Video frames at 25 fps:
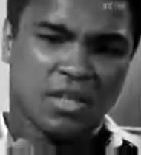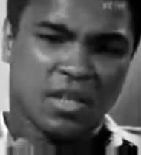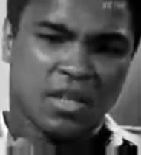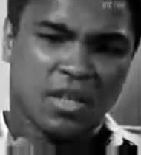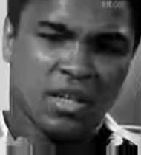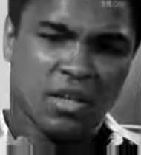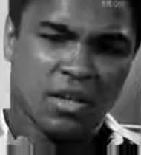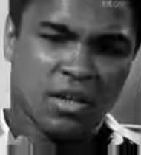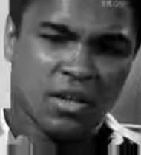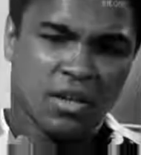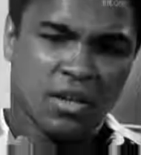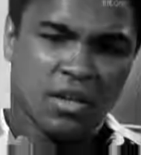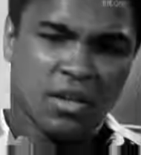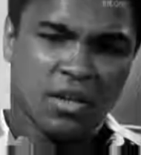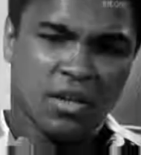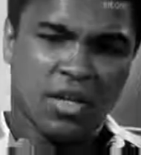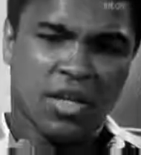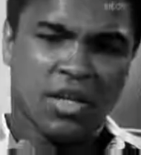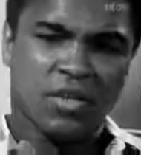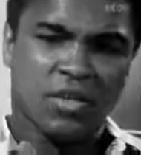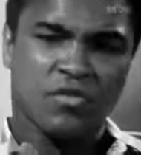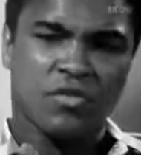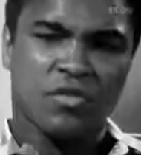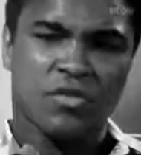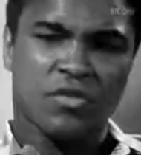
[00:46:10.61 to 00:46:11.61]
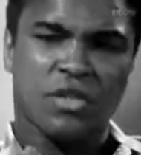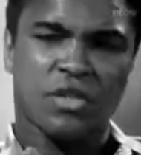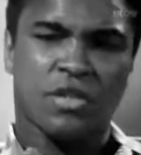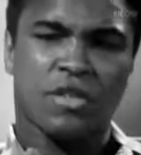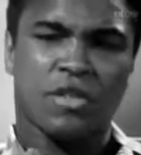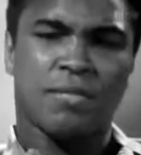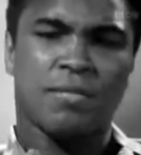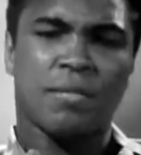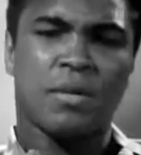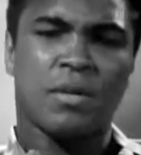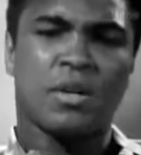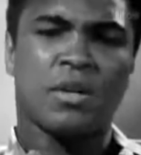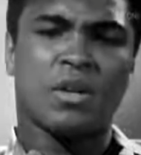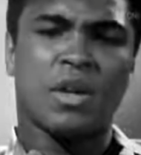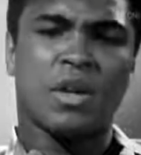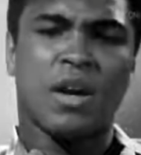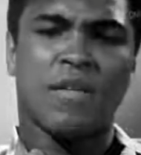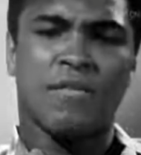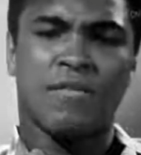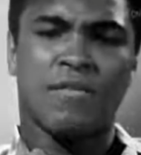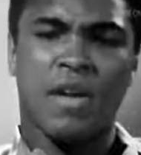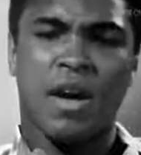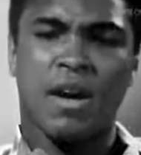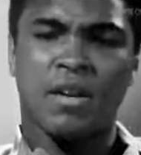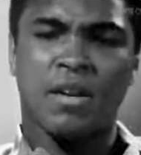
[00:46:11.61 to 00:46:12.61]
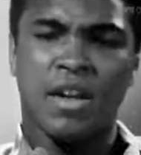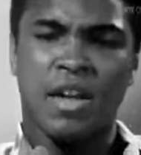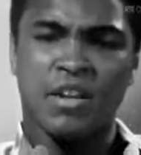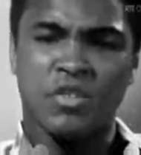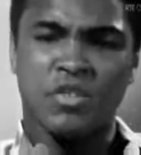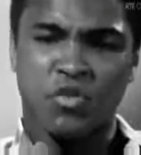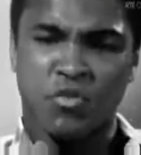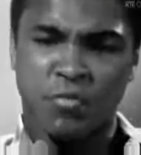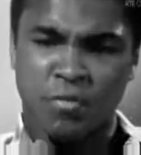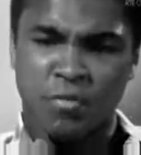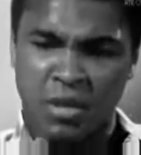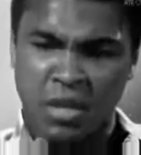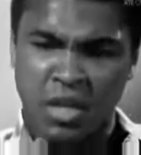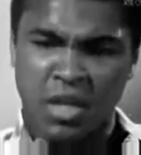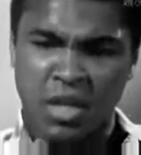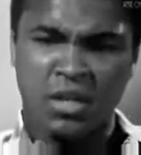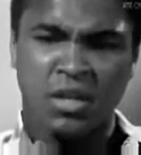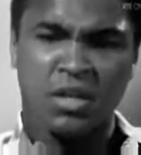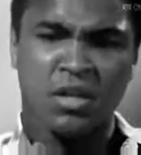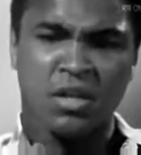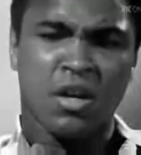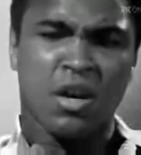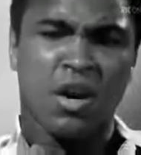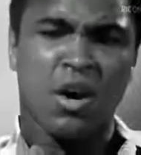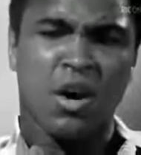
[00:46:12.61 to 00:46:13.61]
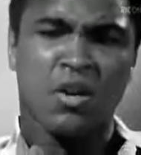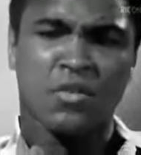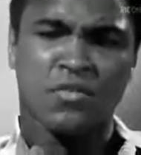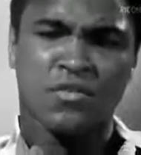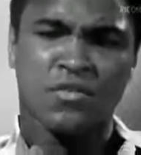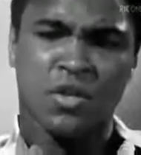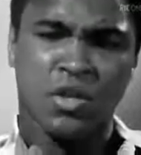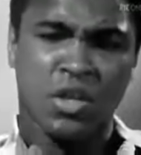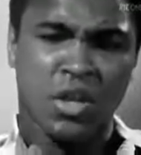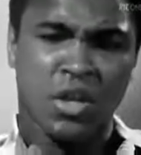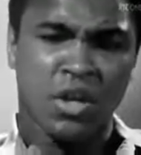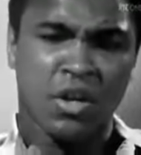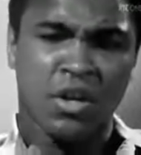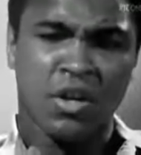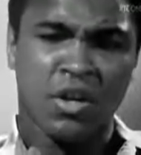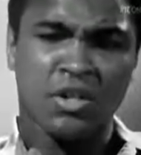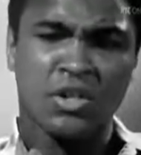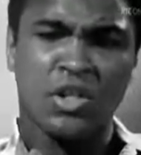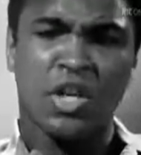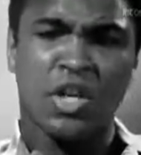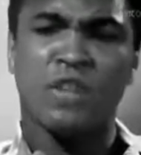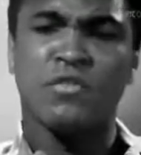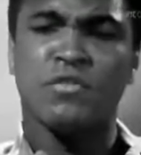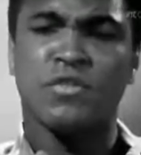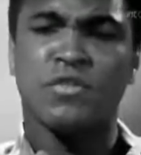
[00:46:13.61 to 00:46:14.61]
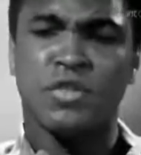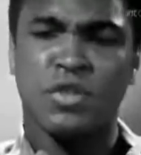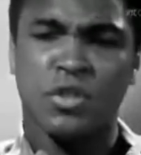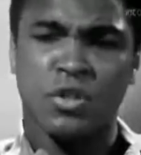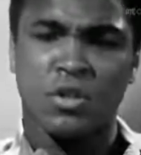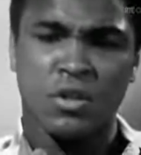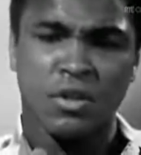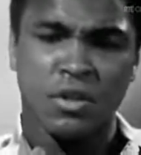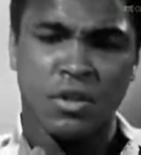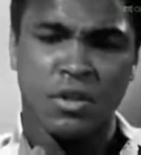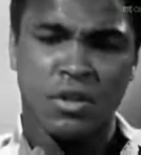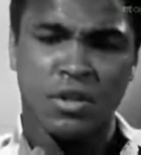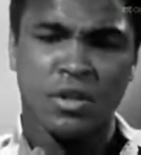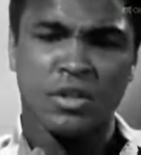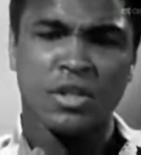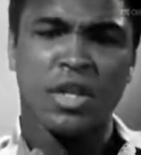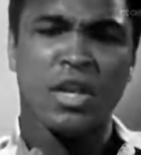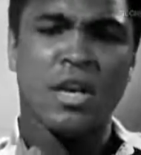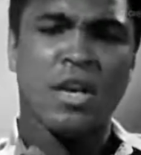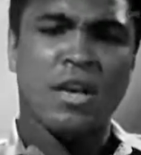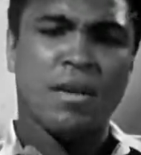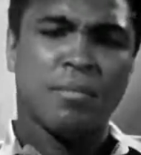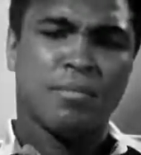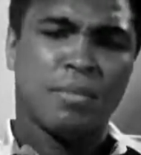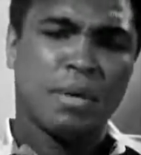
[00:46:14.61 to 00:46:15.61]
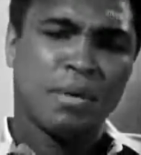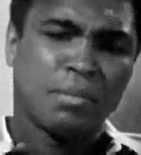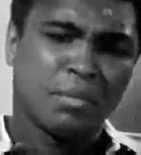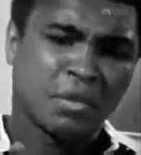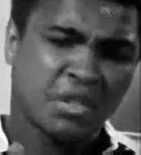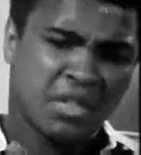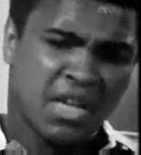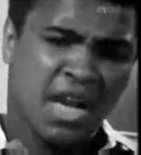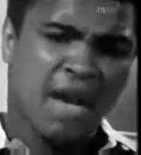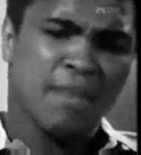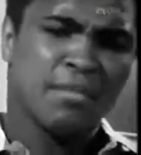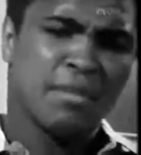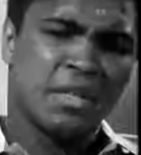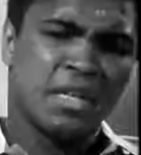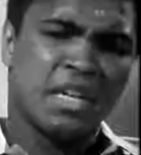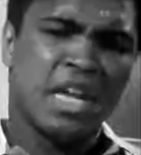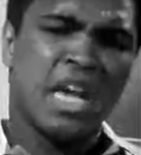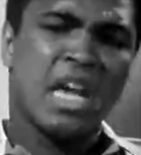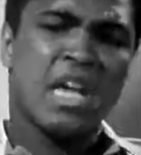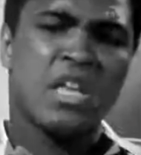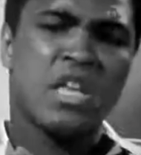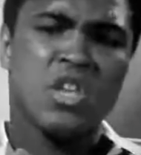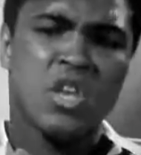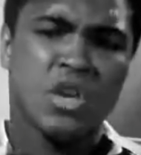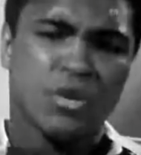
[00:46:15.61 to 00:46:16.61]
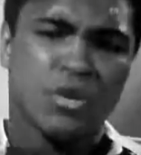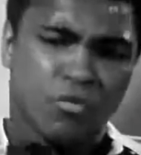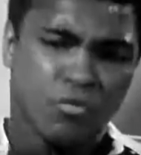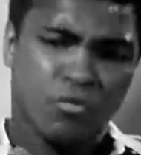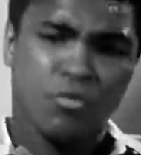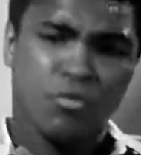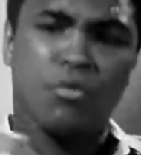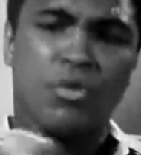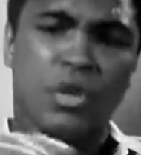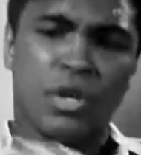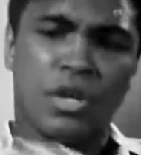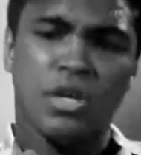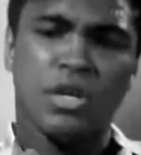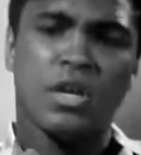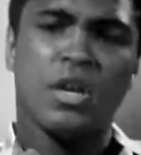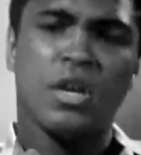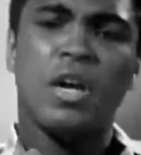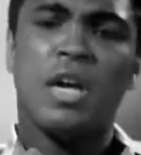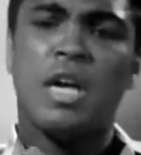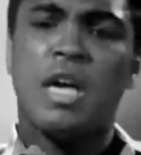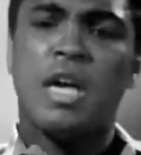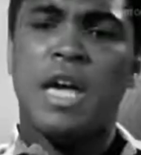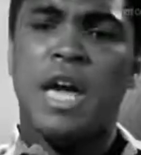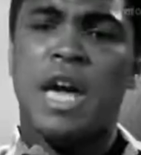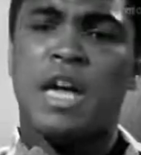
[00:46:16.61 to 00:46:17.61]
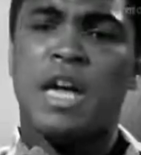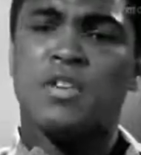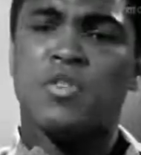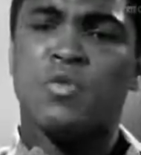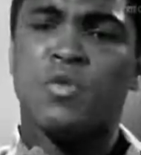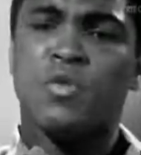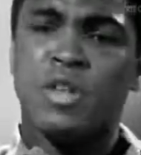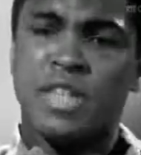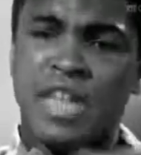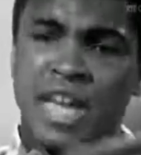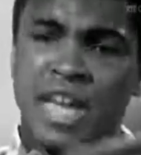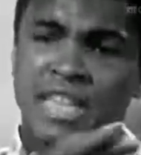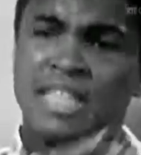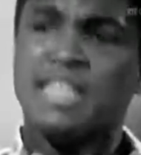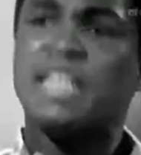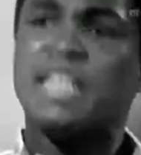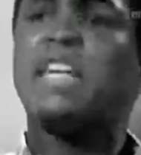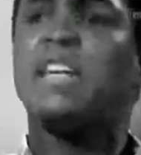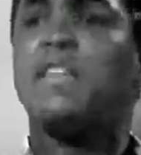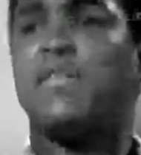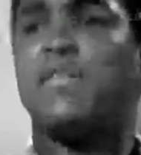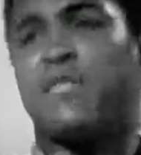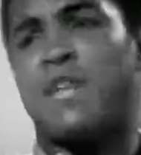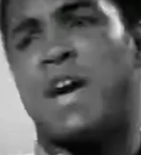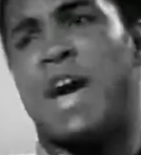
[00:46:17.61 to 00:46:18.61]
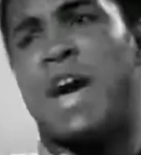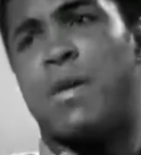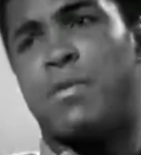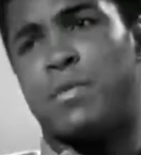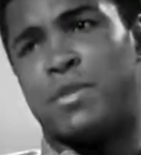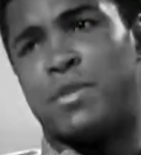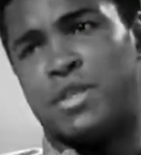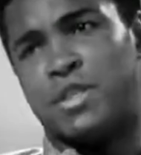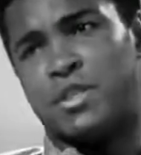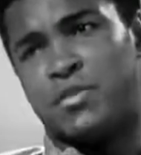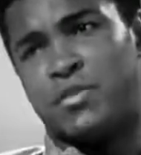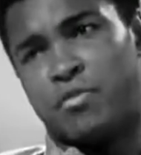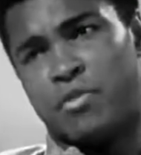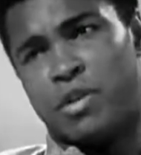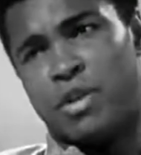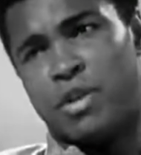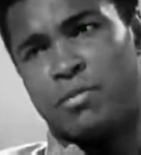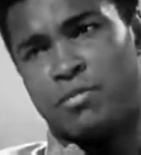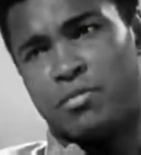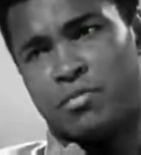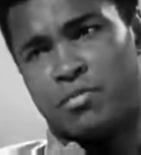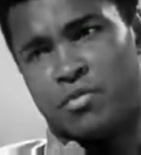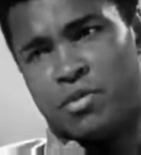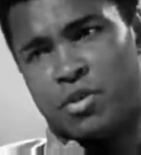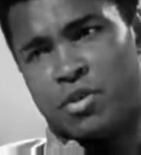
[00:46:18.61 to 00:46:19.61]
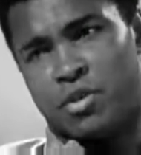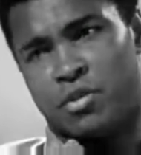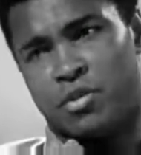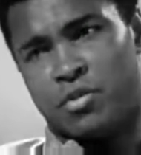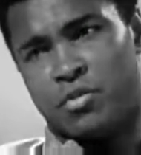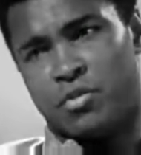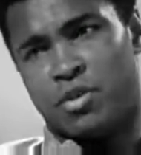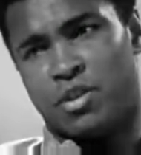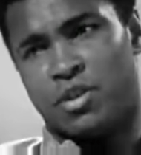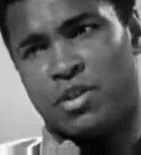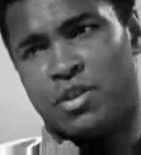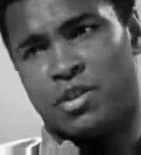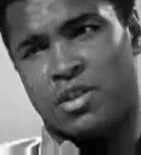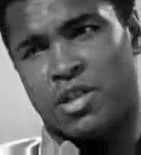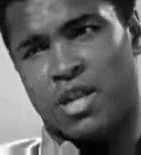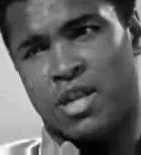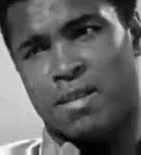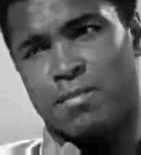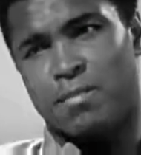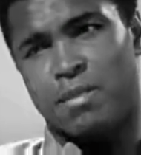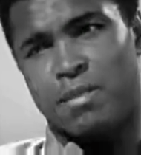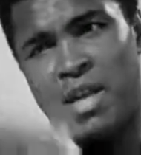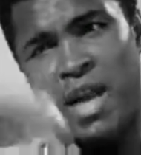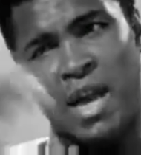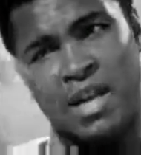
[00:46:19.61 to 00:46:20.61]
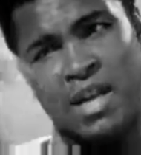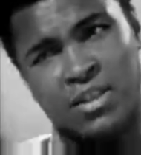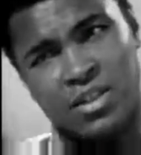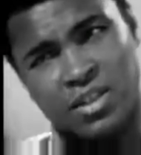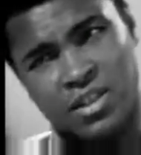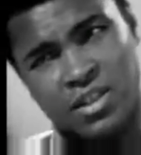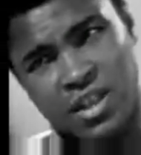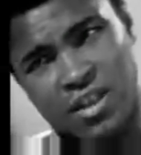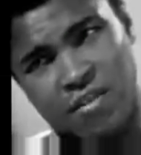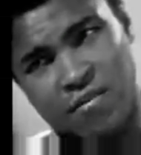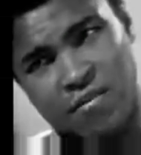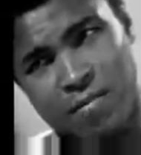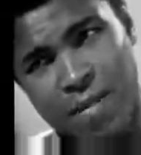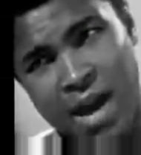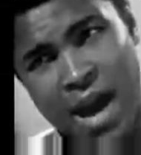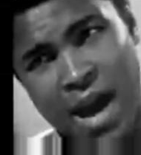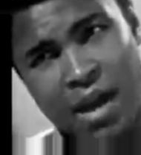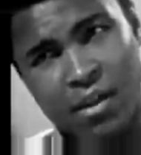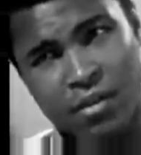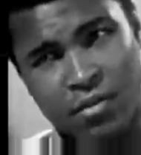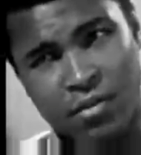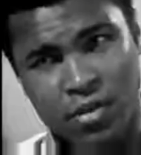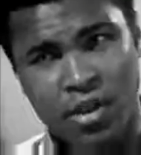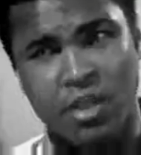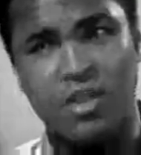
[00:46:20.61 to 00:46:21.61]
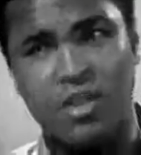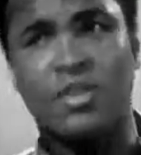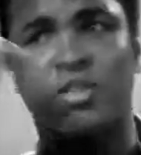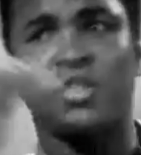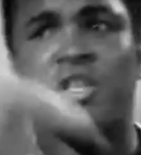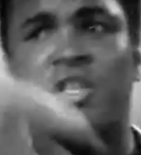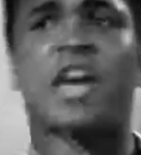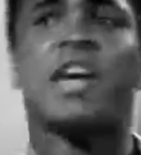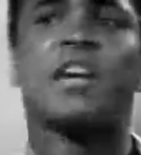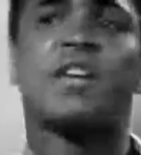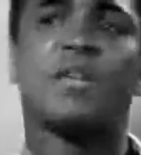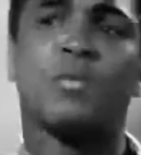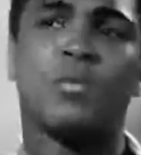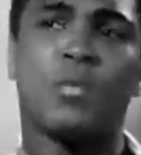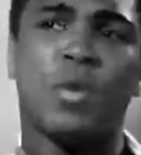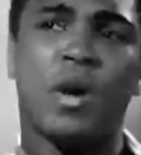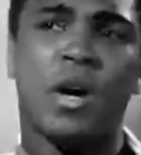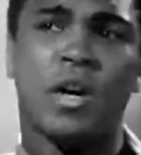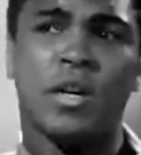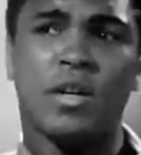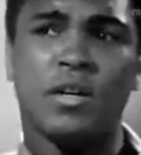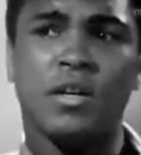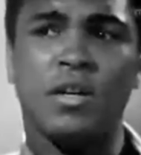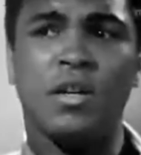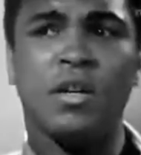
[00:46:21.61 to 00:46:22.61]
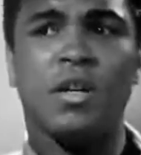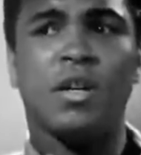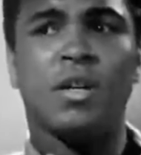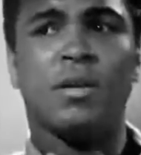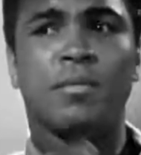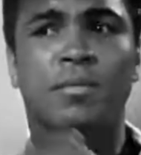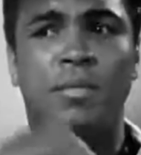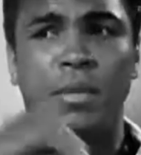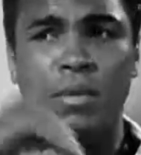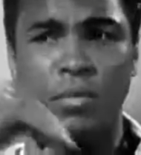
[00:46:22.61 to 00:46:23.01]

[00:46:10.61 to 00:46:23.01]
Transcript: I studied a little of the history since I've been here. I found out you've been underdogs for years, hundreds of years, people dominating you and ruling you, and you can identify with this freedom struggle, you understand? But I just have mine on the other side of the water.